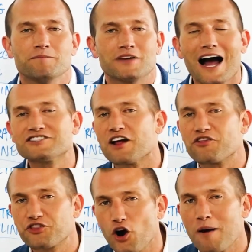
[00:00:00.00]
Guys,
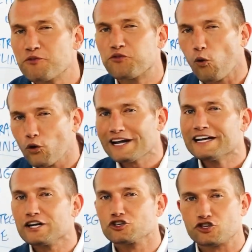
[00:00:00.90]
I'm 40
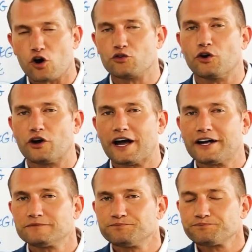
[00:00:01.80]
years old,
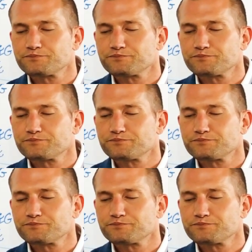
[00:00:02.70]
okay?